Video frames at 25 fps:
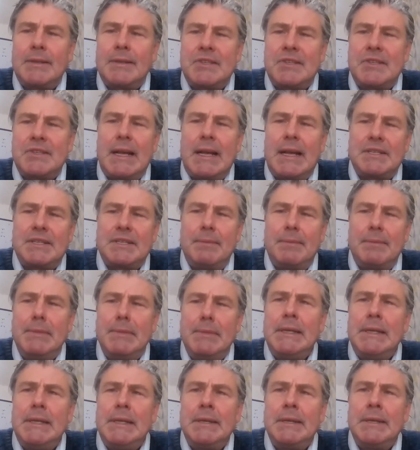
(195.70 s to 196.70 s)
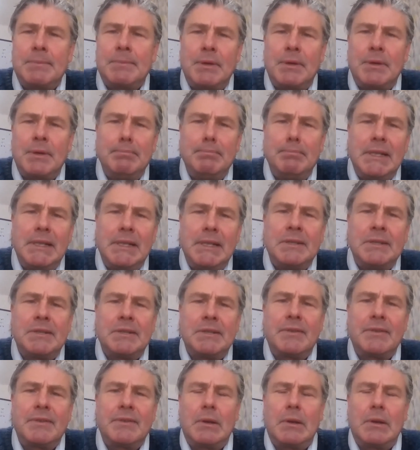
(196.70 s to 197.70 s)
and that the stars are millions upon
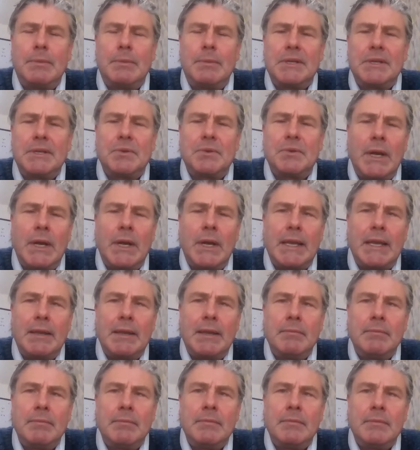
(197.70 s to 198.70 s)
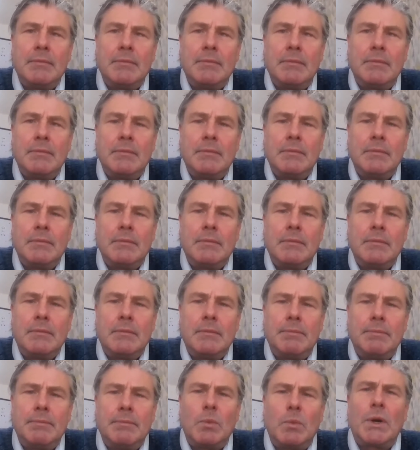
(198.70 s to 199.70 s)
millions of kilometres away.
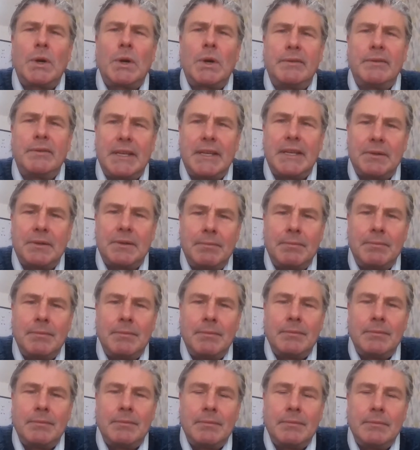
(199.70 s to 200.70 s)
But what of it?